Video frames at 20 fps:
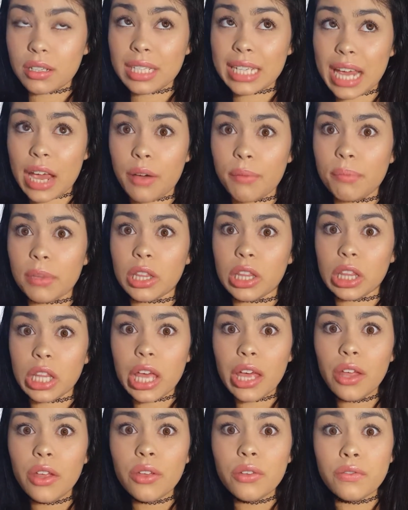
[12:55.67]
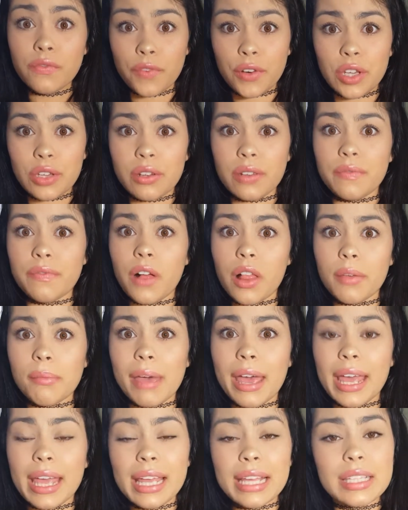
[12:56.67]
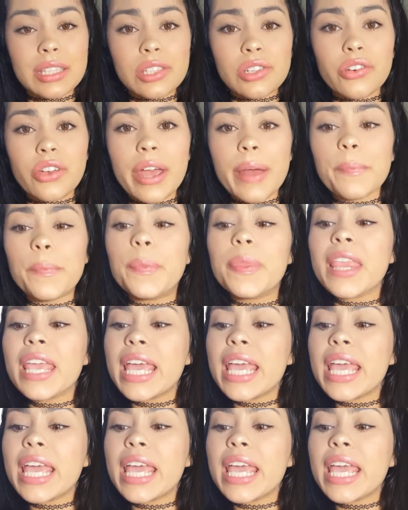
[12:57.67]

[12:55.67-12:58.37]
down below for you to follow my Instagram.